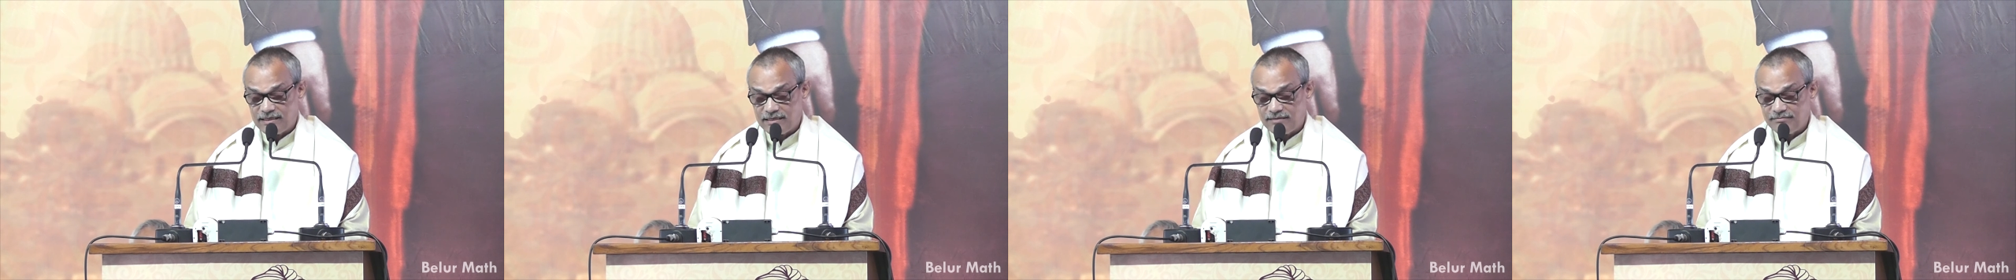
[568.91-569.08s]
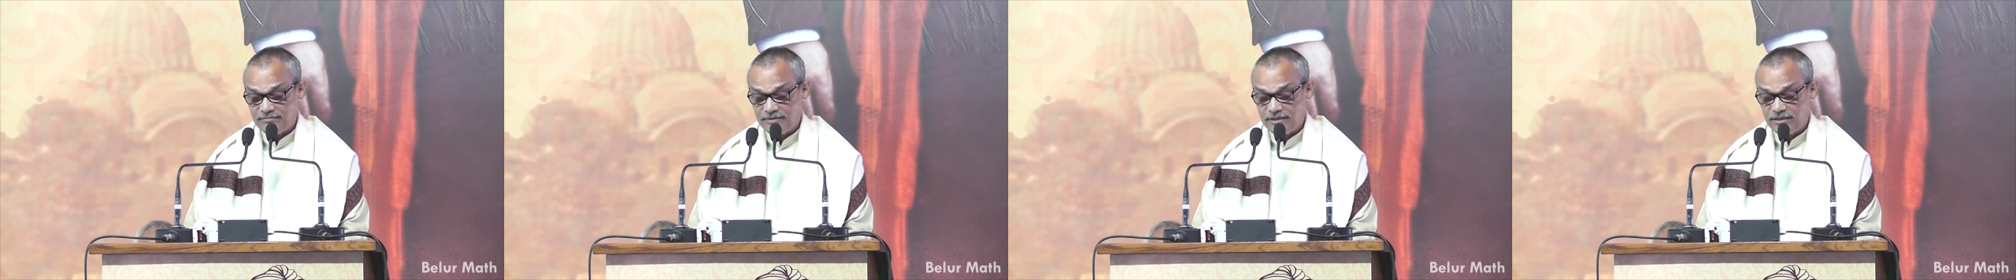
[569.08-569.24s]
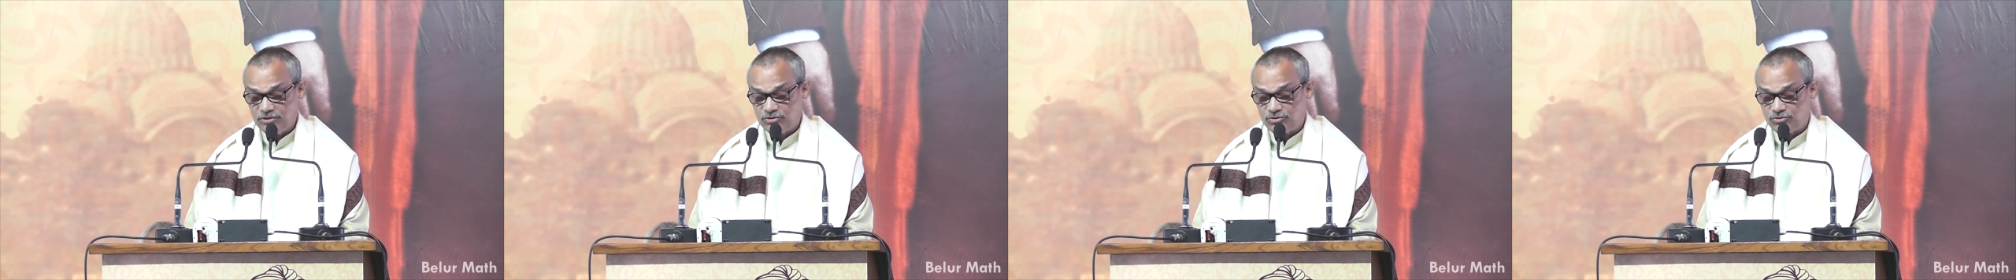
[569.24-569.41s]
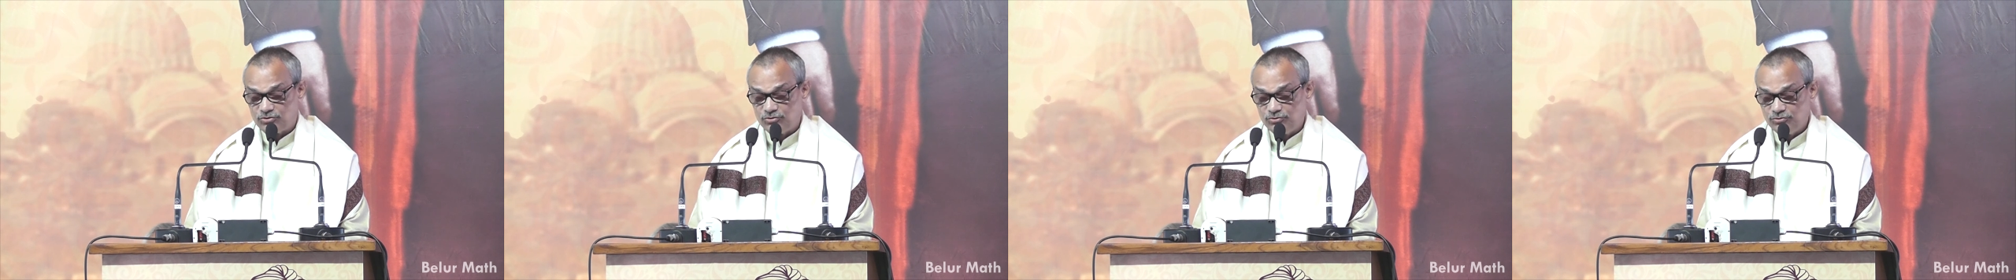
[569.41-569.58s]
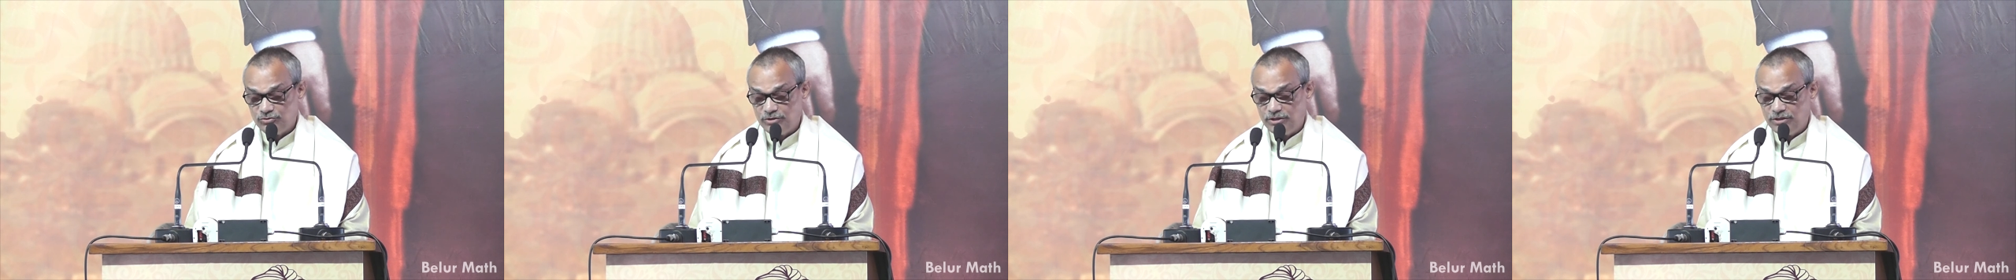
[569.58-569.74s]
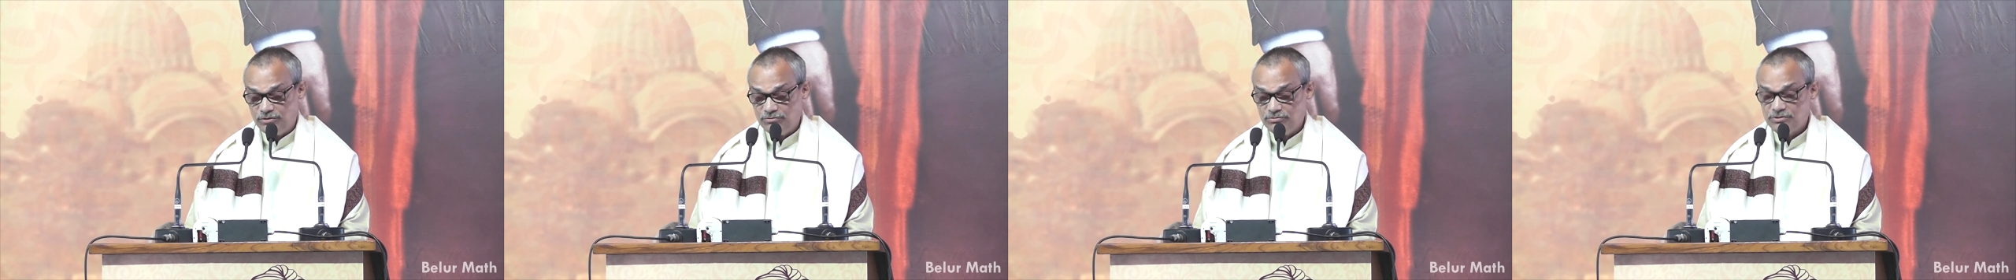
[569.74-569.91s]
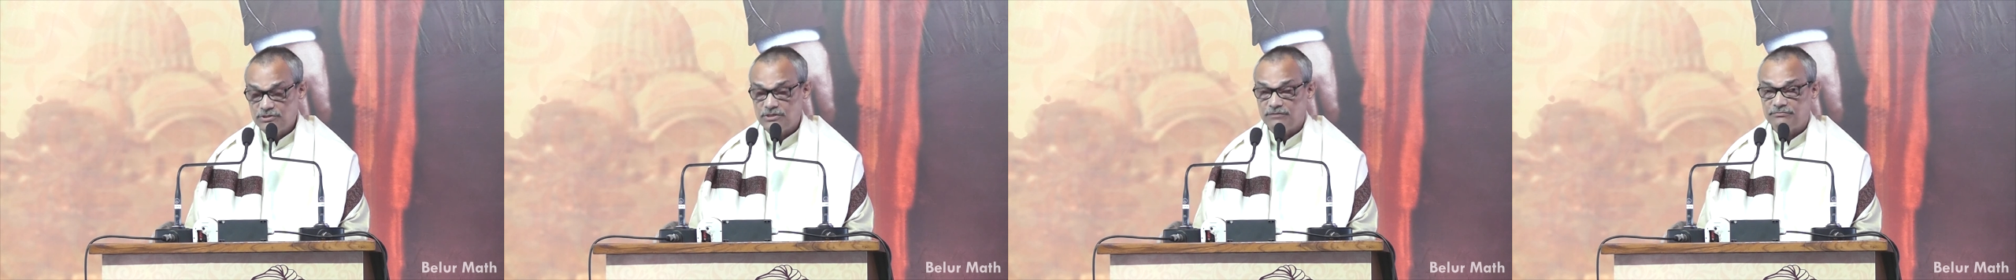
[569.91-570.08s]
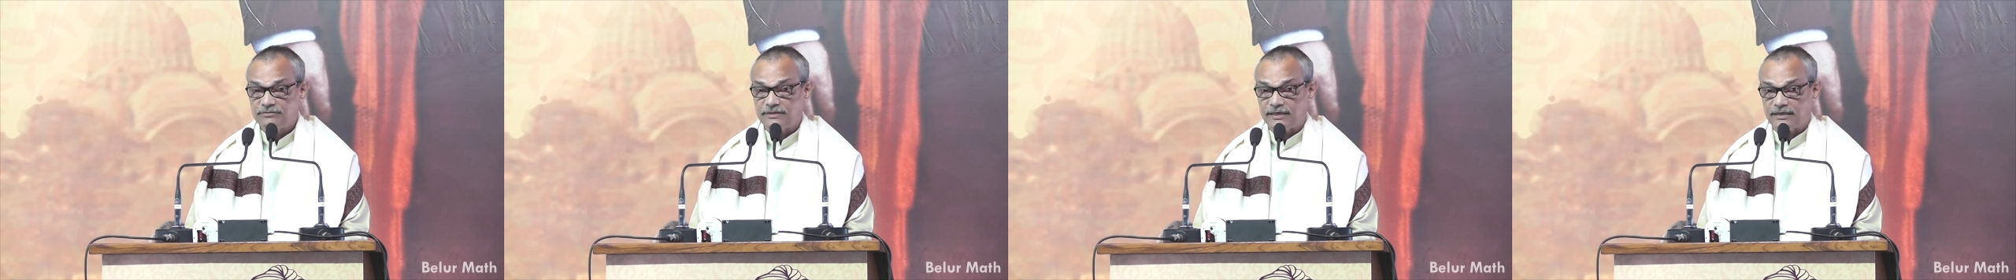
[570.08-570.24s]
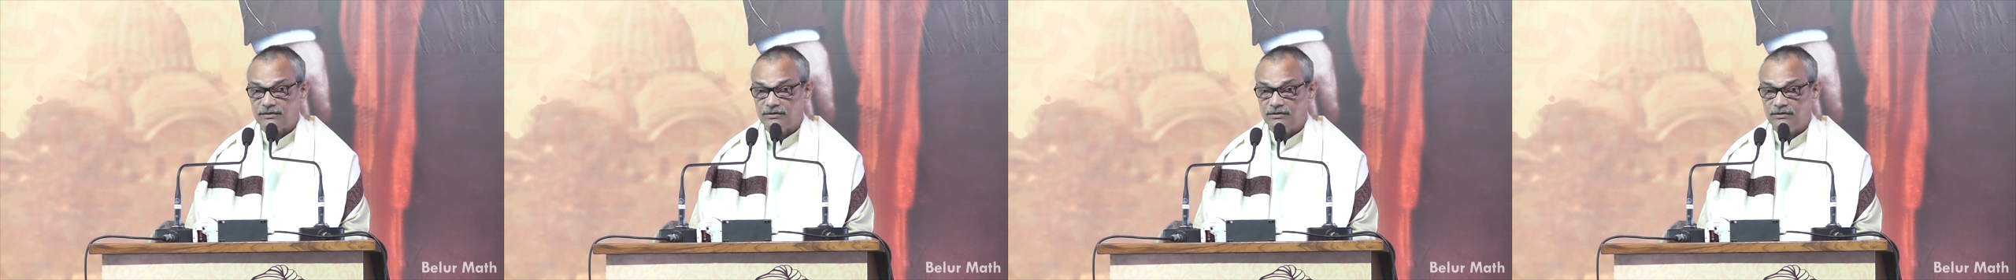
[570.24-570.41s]
alumni through use
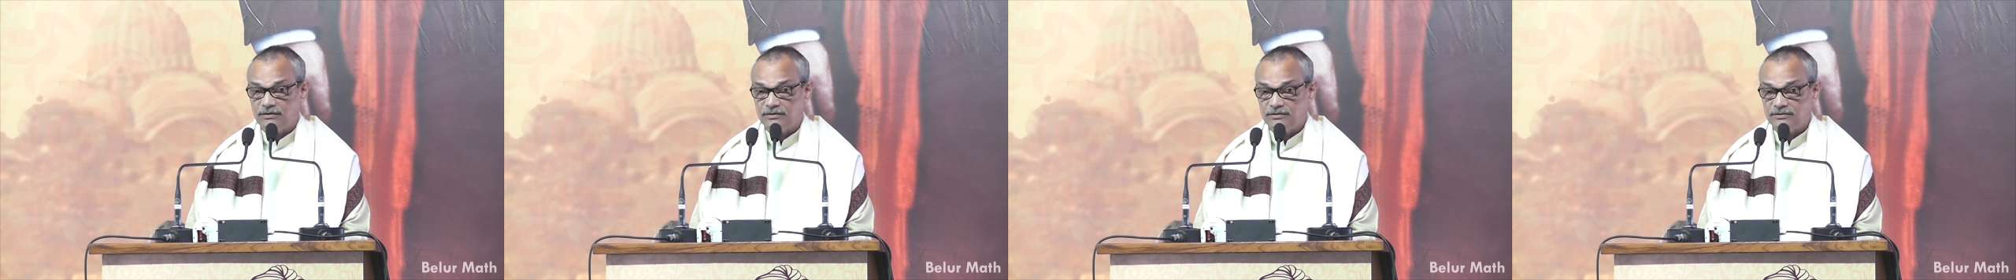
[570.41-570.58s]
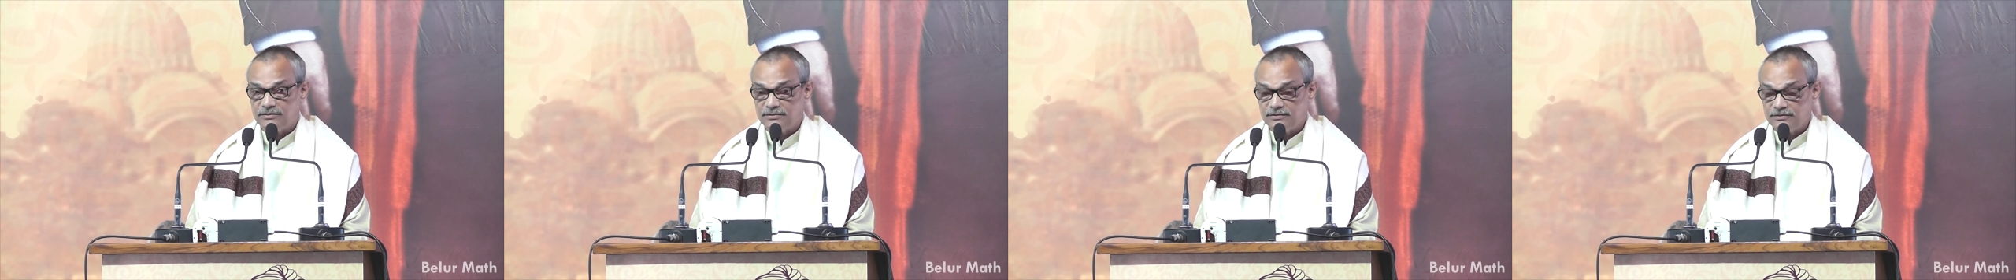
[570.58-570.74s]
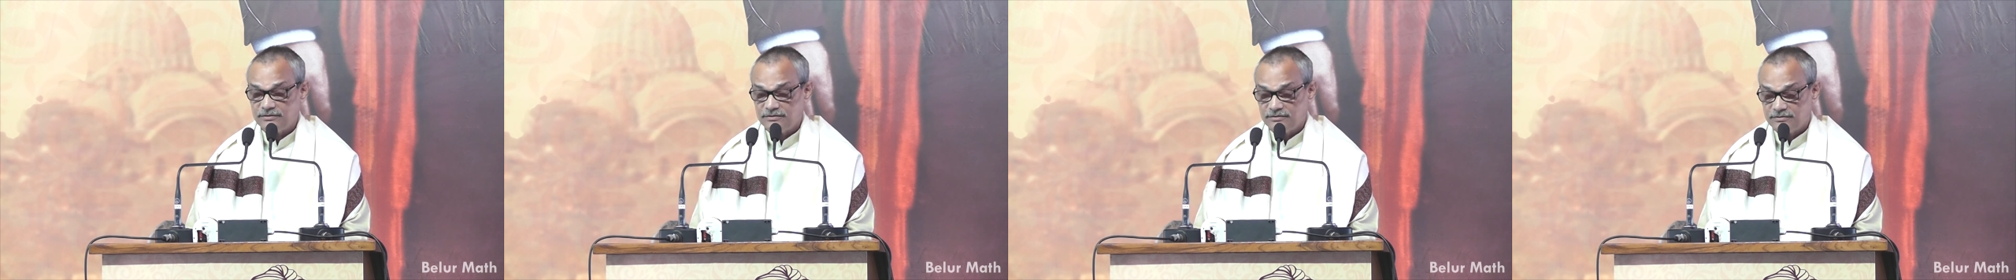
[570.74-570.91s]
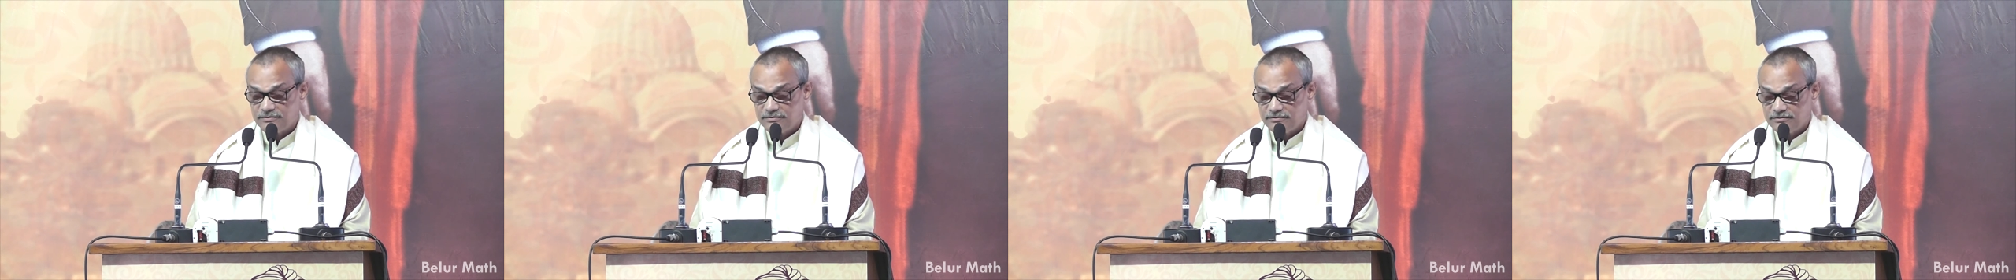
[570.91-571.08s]
of technology,